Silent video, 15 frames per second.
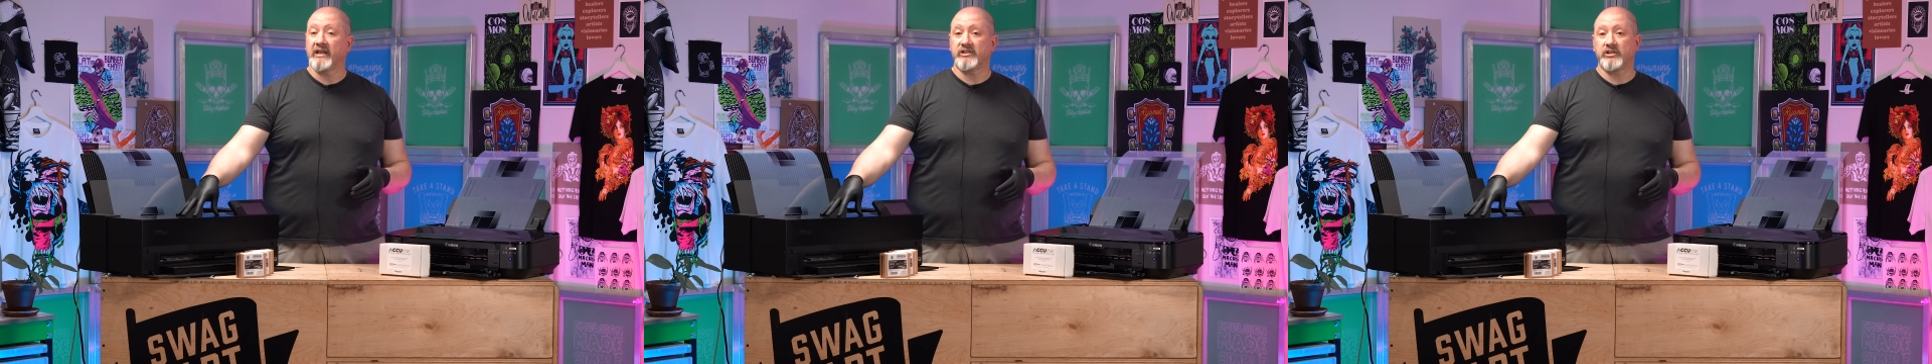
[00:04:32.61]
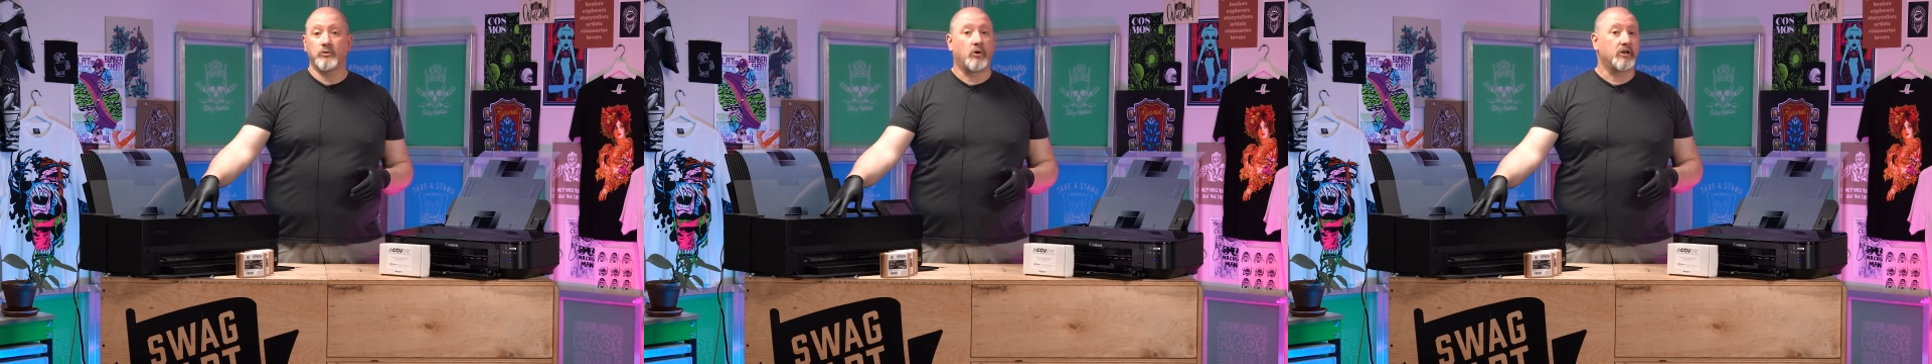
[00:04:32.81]

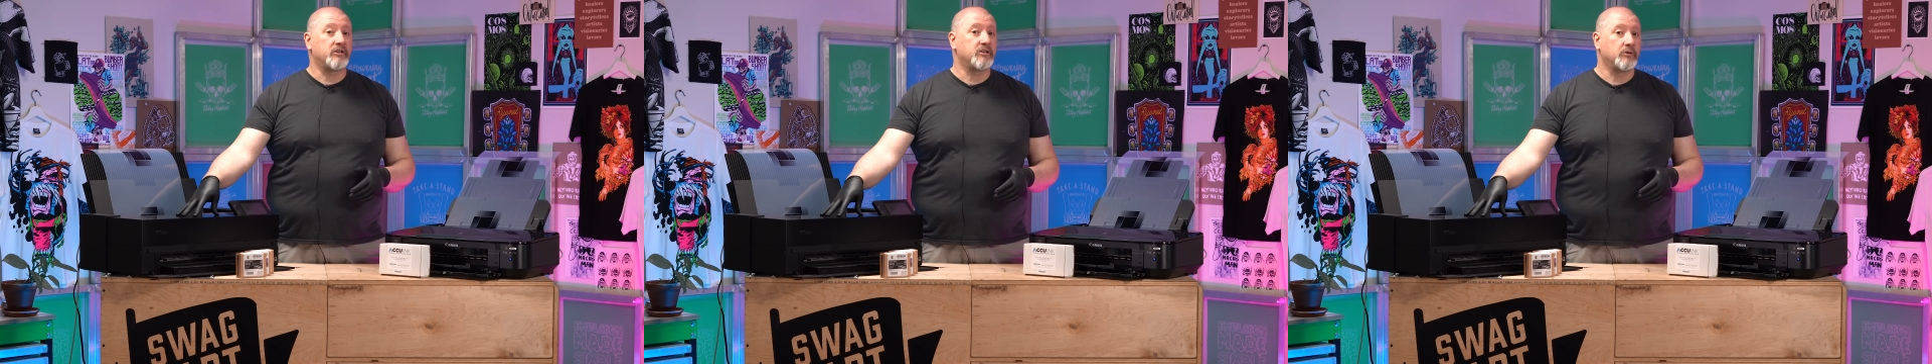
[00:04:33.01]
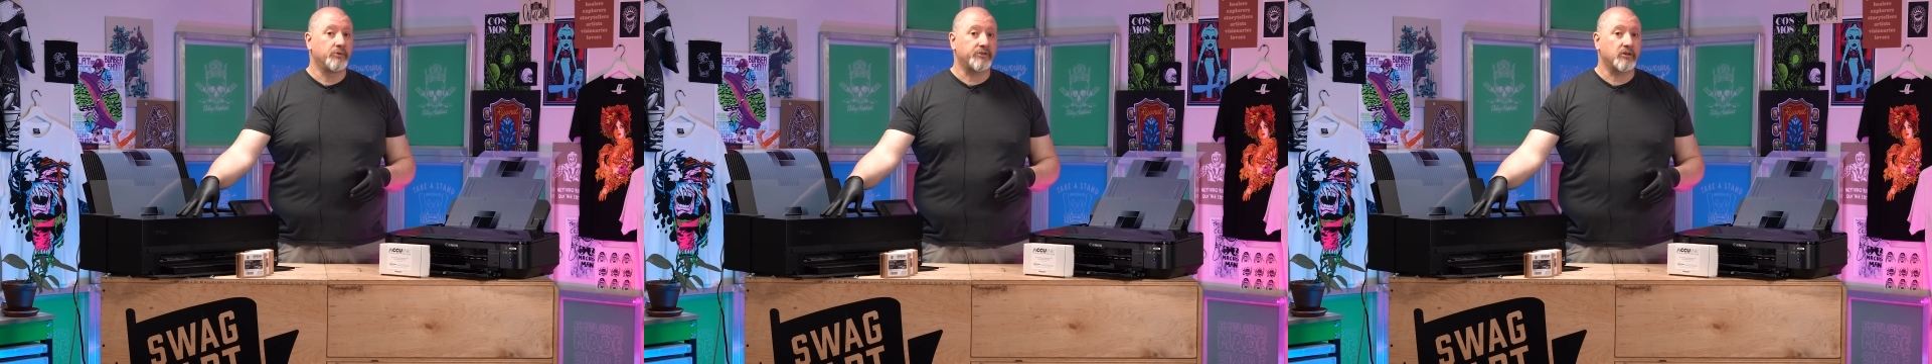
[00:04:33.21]
that you want to
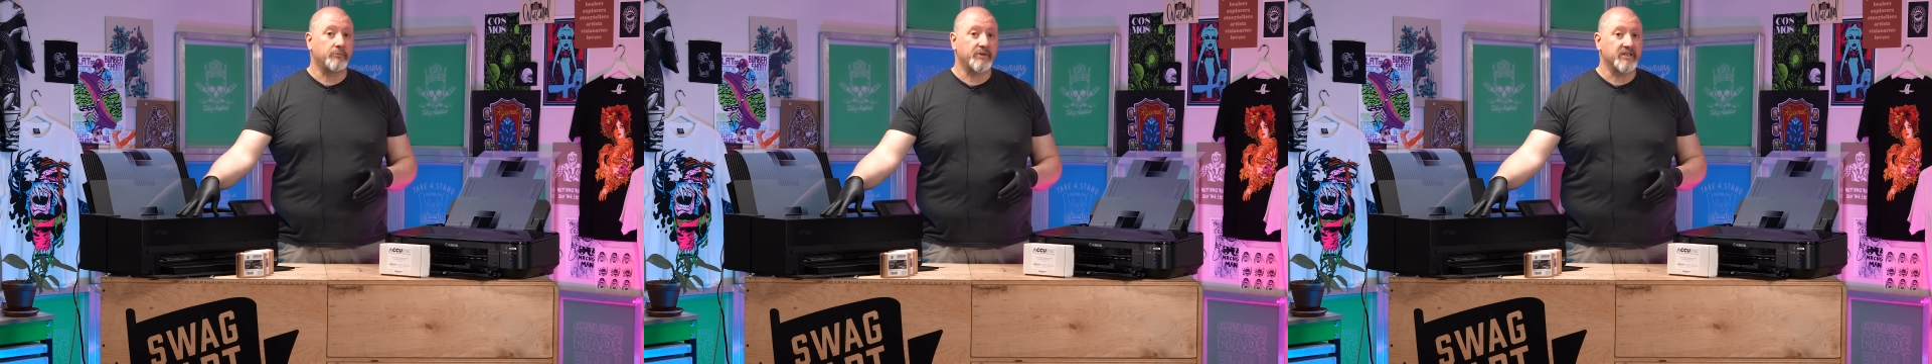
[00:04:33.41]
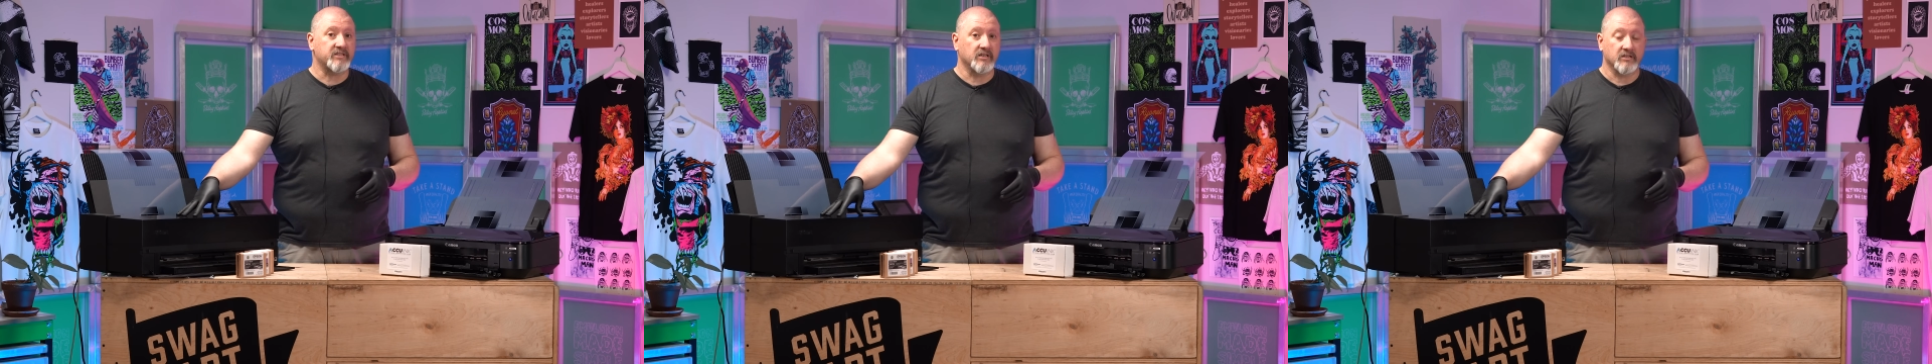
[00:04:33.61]
do with your
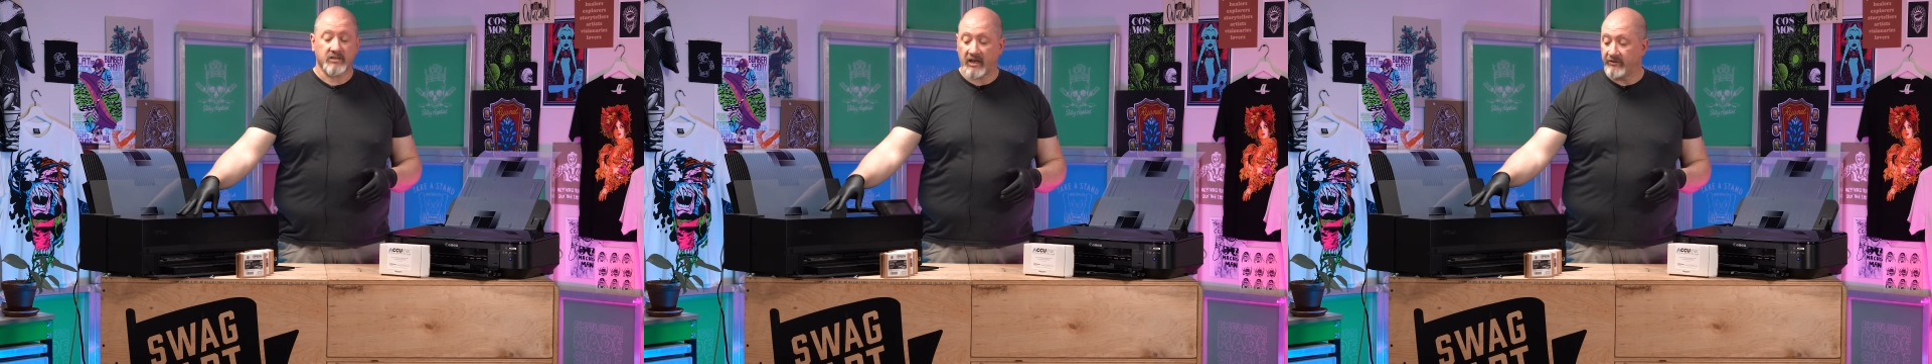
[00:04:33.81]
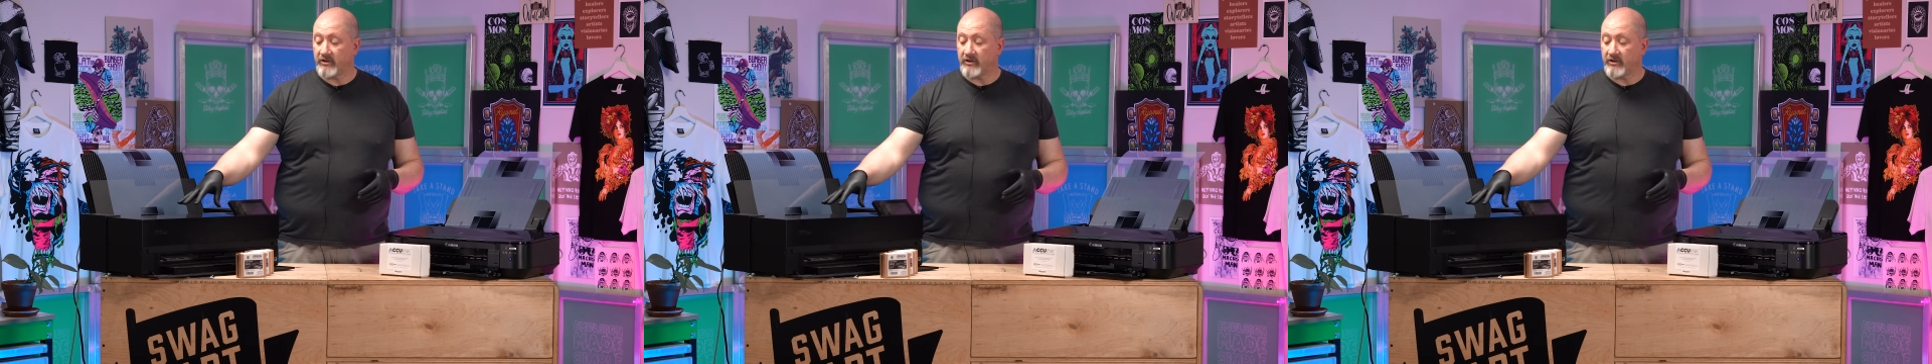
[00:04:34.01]
business.